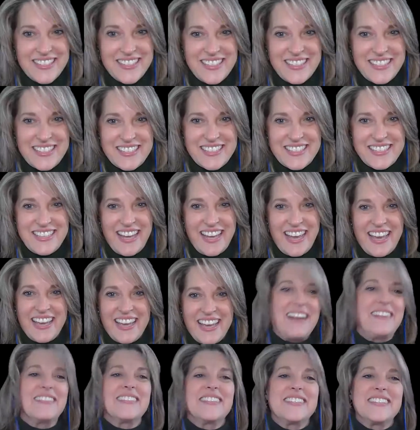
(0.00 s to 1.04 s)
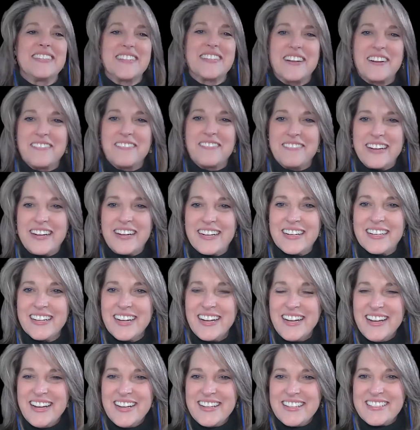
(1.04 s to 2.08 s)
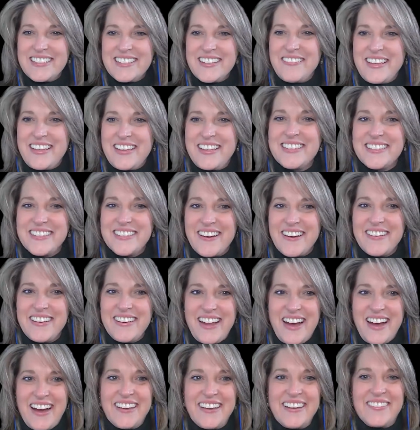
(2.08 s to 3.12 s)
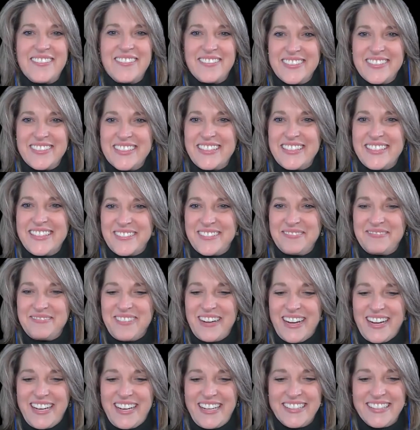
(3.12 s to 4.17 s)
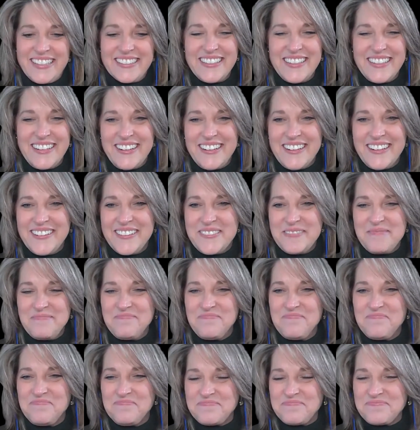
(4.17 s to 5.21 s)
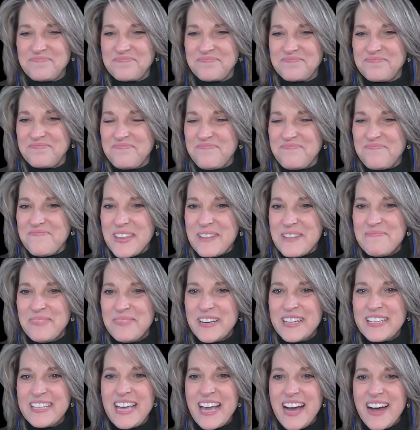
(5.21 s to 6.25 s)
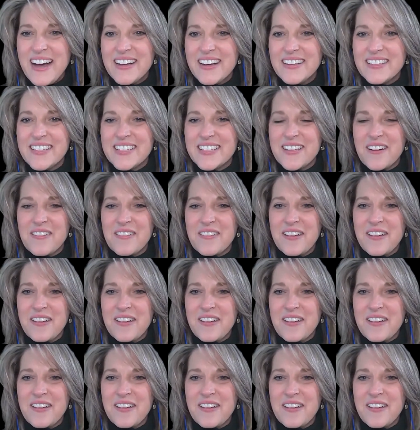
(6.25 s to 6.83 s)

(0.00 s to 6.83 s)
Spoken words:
to this day. That's his career. So he started out in a really good way. But yeah, so